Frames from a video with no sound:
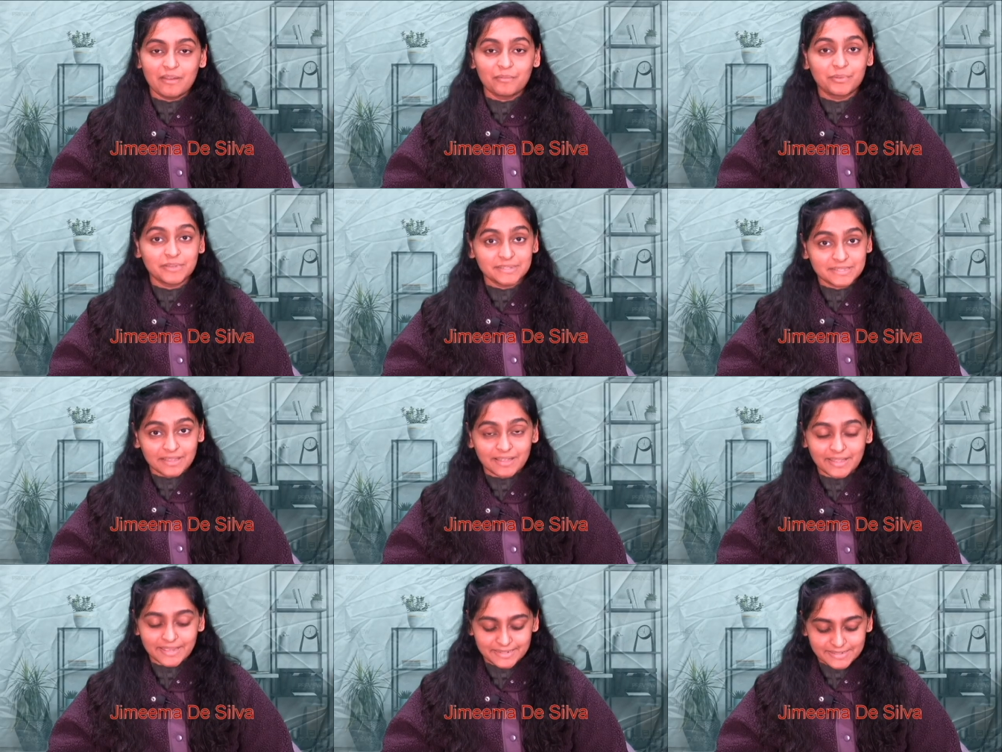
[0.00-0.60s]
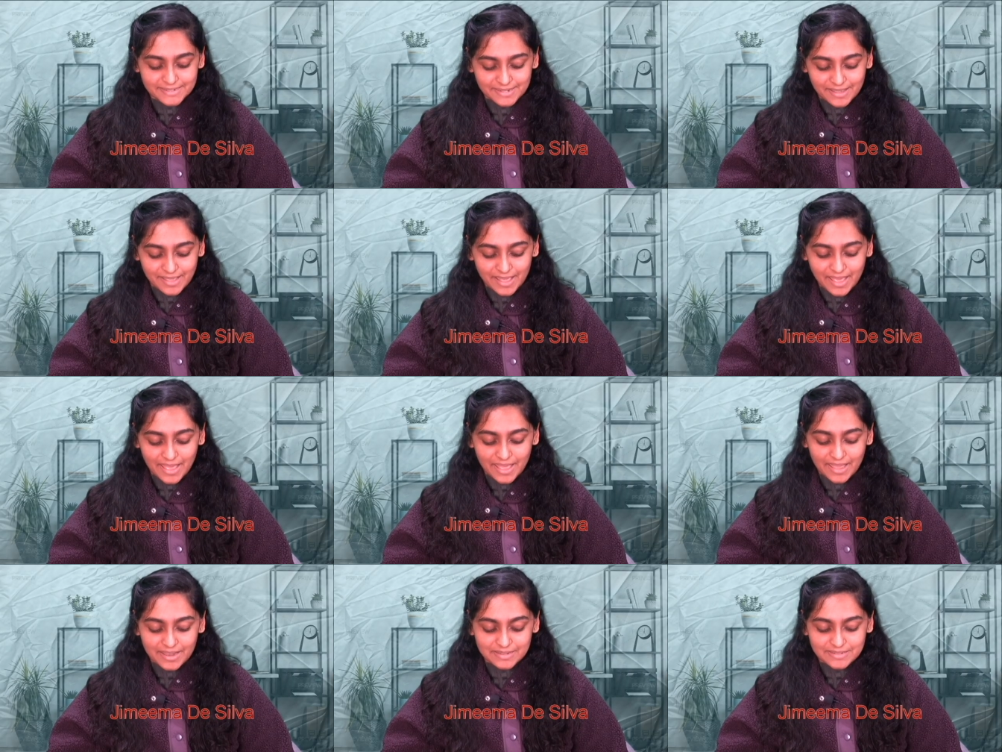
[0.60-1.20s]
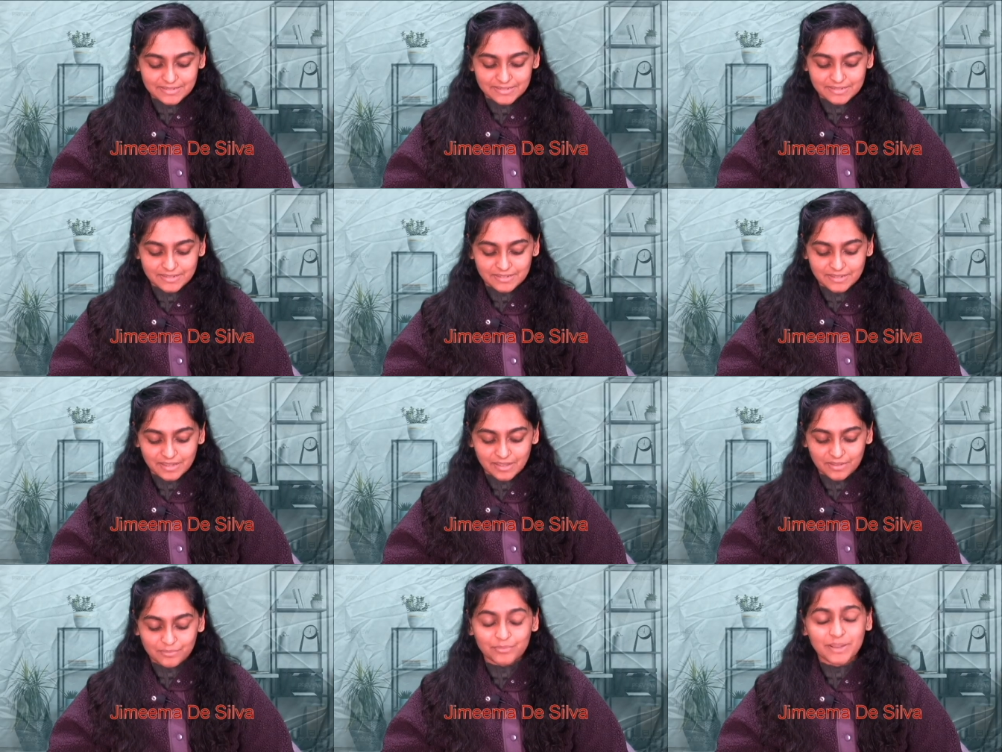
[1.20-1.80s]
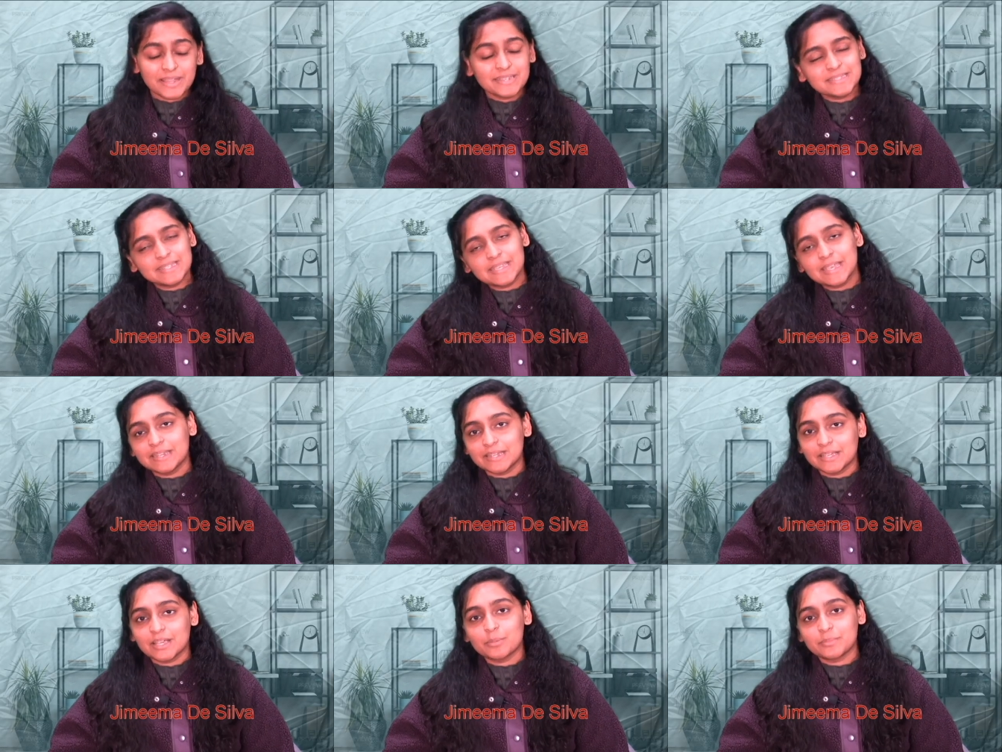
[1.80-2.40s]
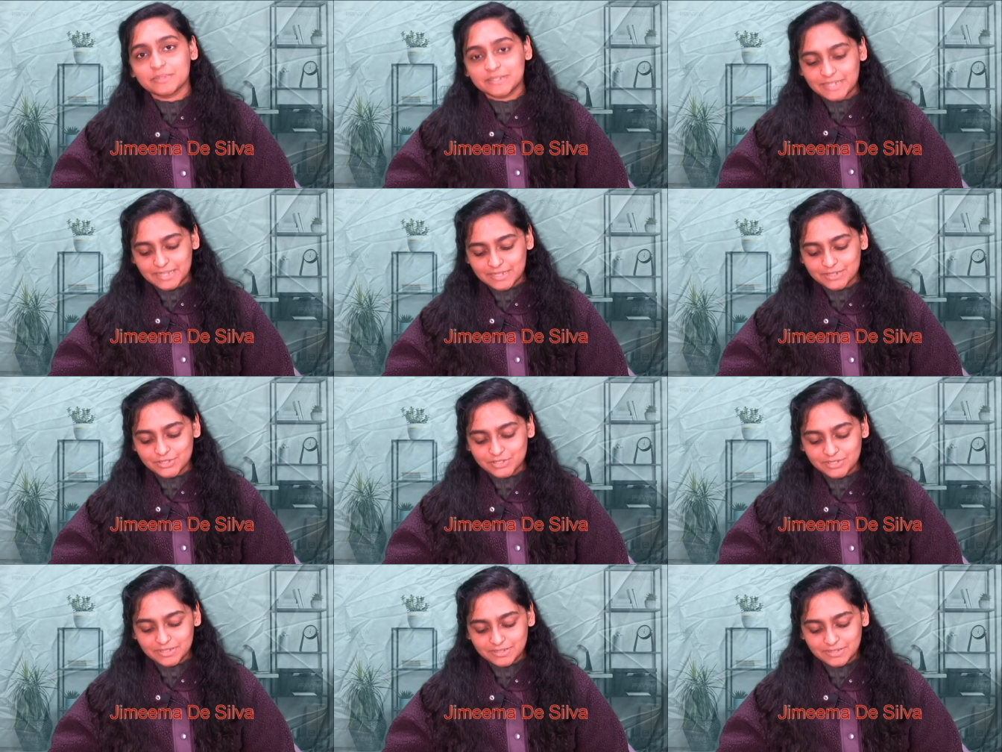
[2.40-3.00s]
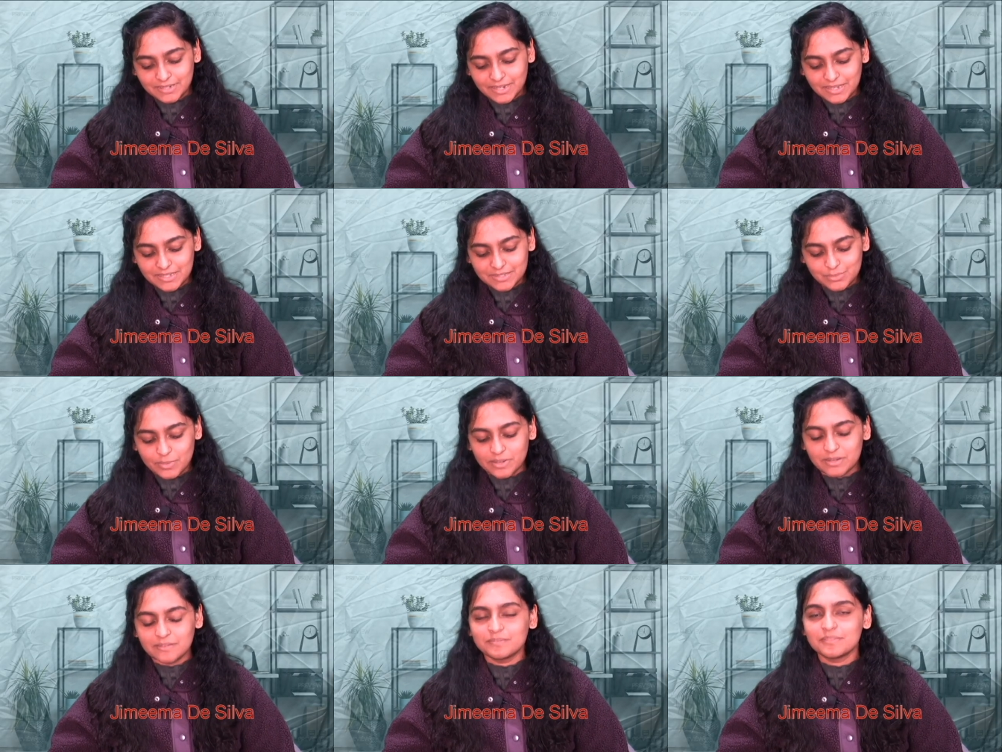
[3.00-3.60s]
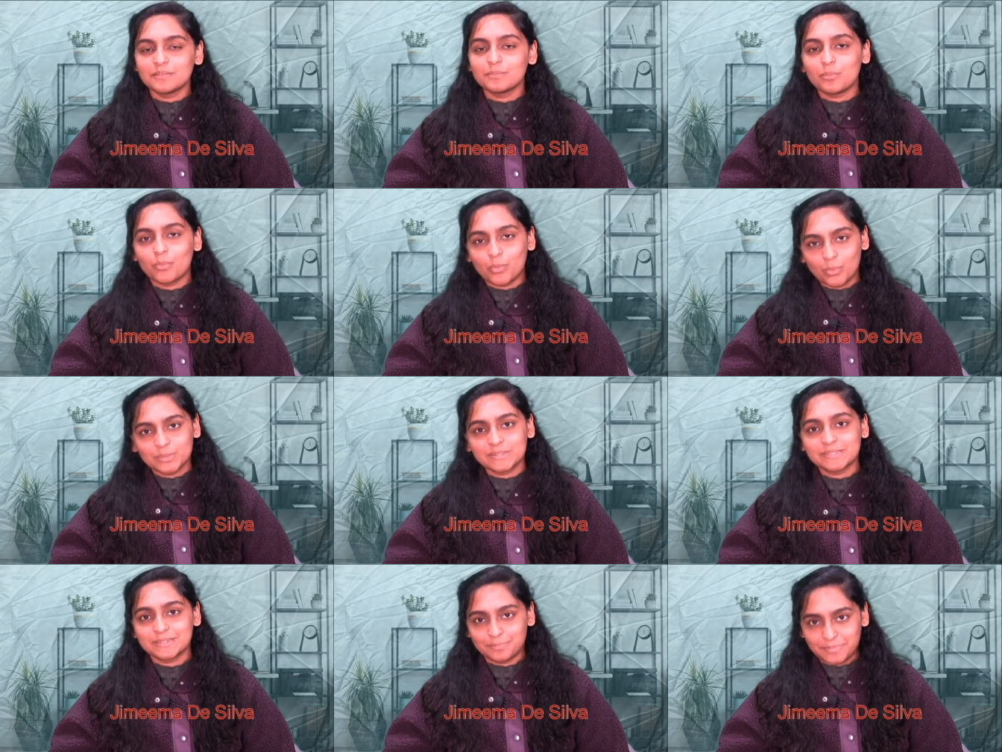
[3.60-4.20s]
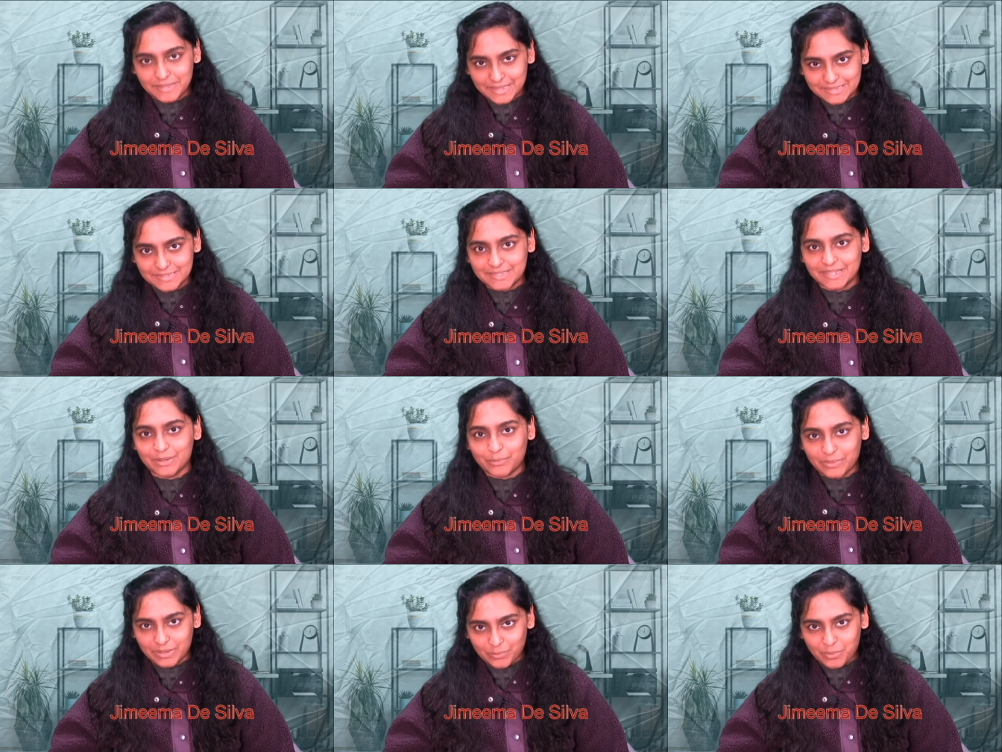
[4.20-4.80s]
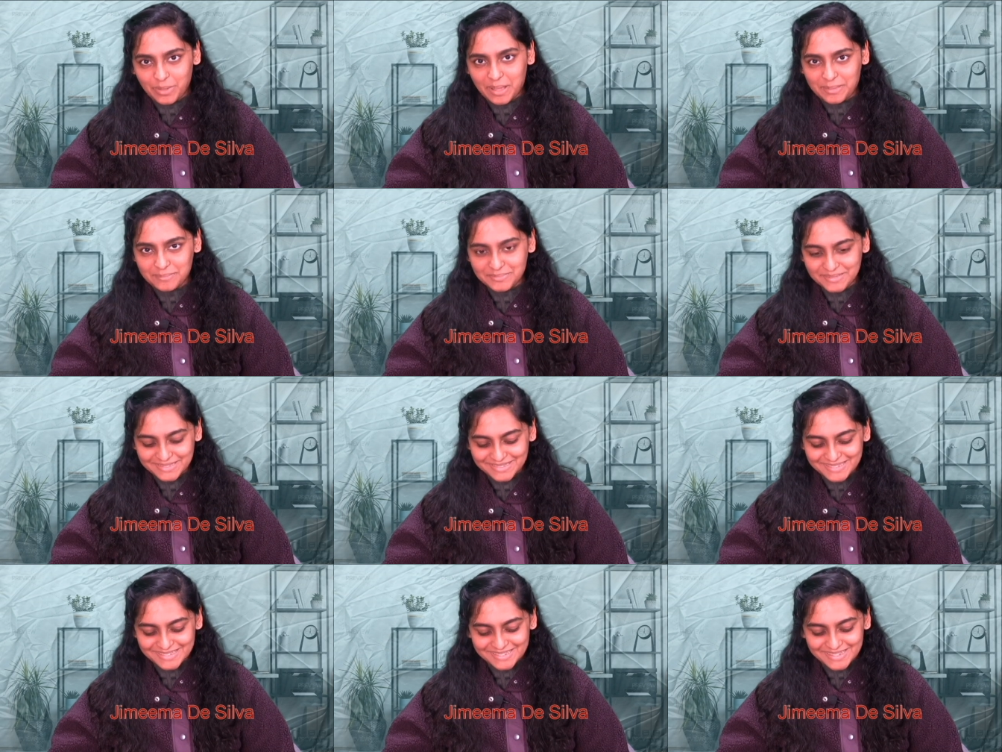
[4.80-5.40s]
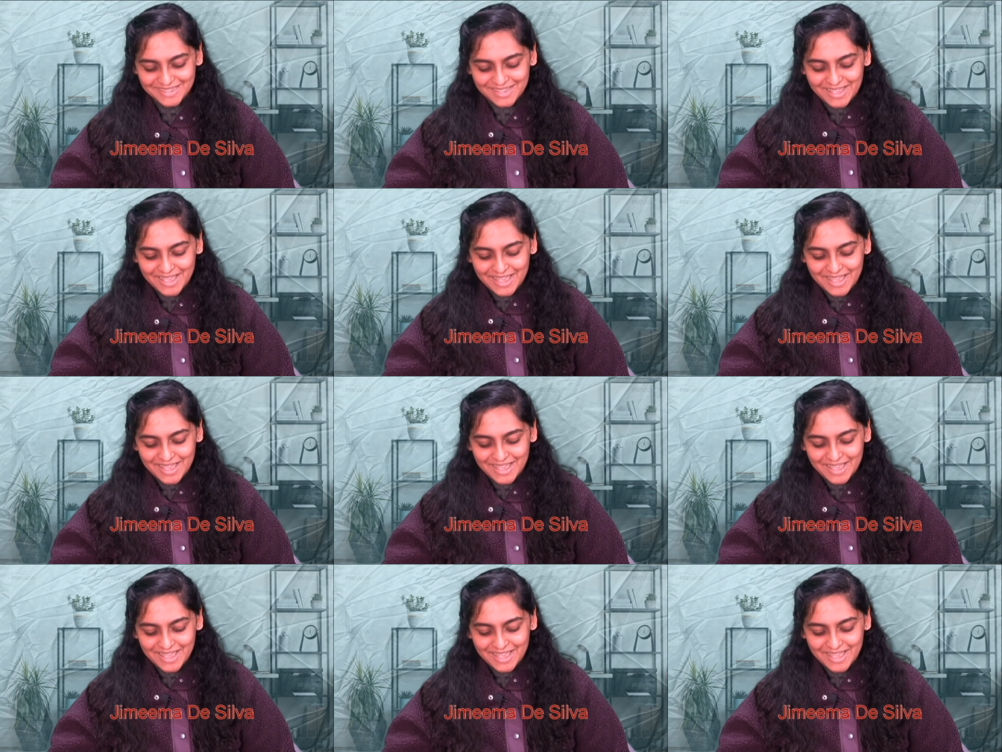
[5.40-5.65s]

reside, and renting an accommodation is one of the most basic requirements.